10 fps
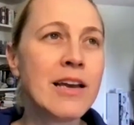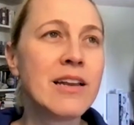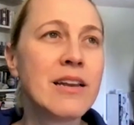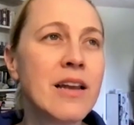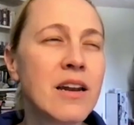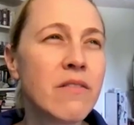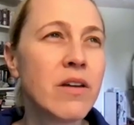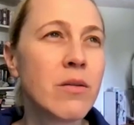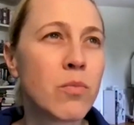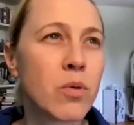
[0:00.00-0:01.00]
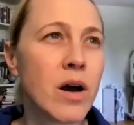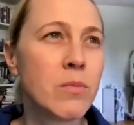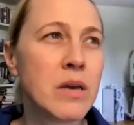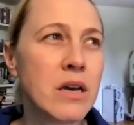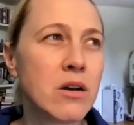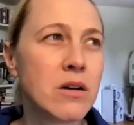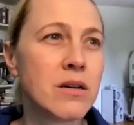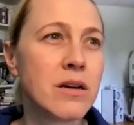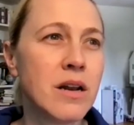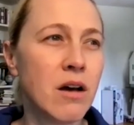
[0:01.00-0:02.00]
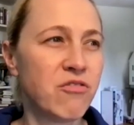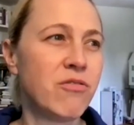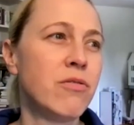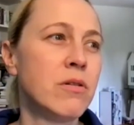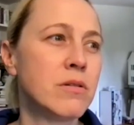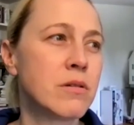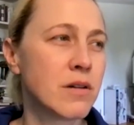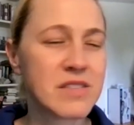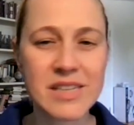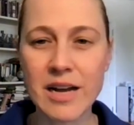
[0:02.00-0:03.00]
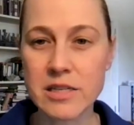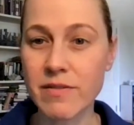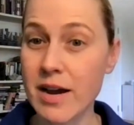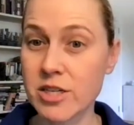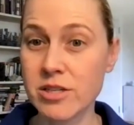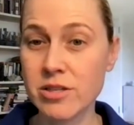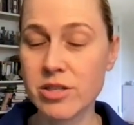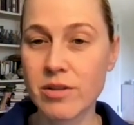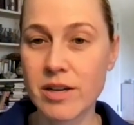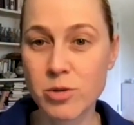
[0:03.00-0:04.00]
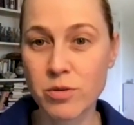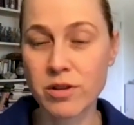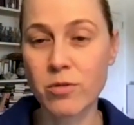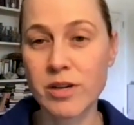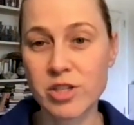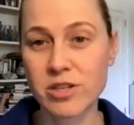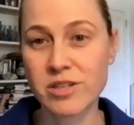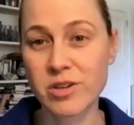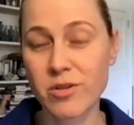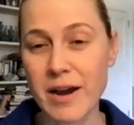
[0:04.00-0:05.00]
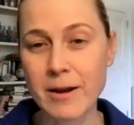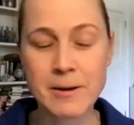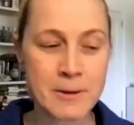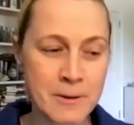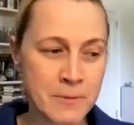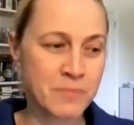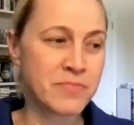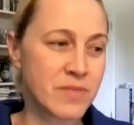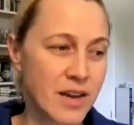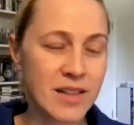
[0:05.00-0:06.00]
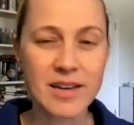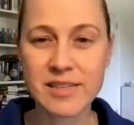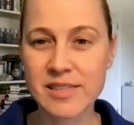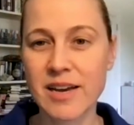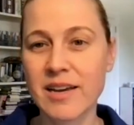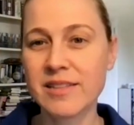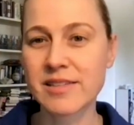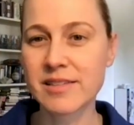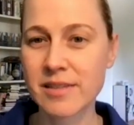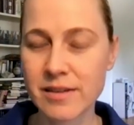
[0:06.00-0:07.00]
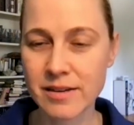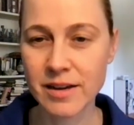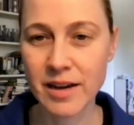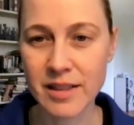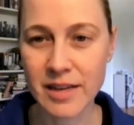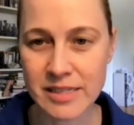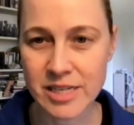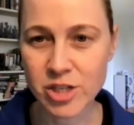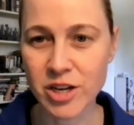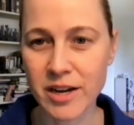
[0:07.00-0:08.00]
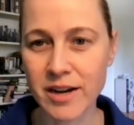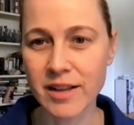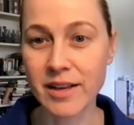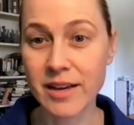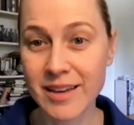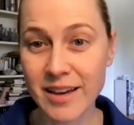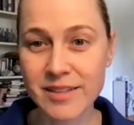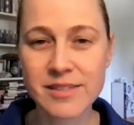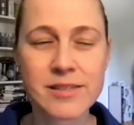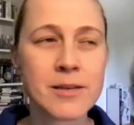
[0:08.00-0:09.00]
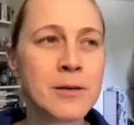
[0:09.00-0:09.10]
none of it brought me enough kind of satisfaction. So that's where the question is, all right, I like science, I like teaching, I like kids.